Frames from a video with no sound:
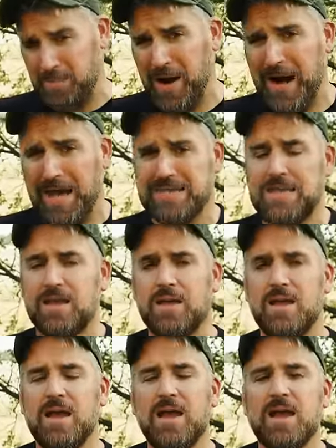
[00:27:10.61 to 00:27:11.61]
but
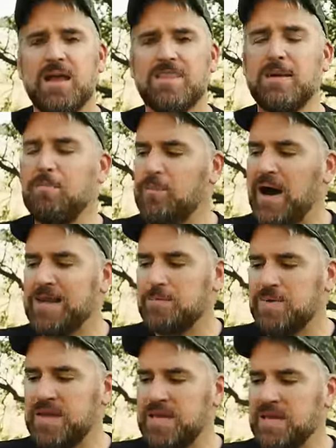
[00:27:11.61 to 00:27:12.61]
the
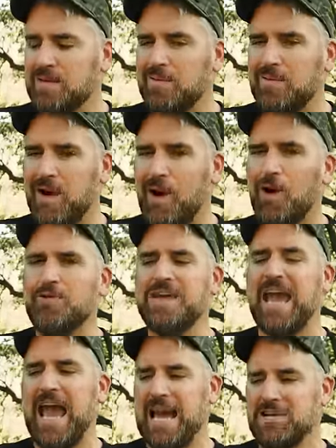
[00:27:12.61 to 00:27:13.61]
but being all
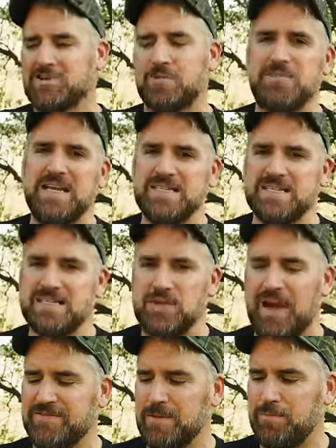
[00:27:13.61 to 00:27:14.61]
the extra pieces
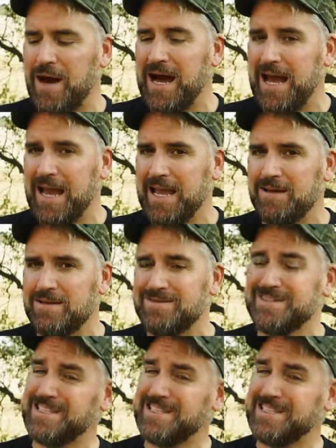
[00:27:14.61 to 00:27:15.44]
you have to buy,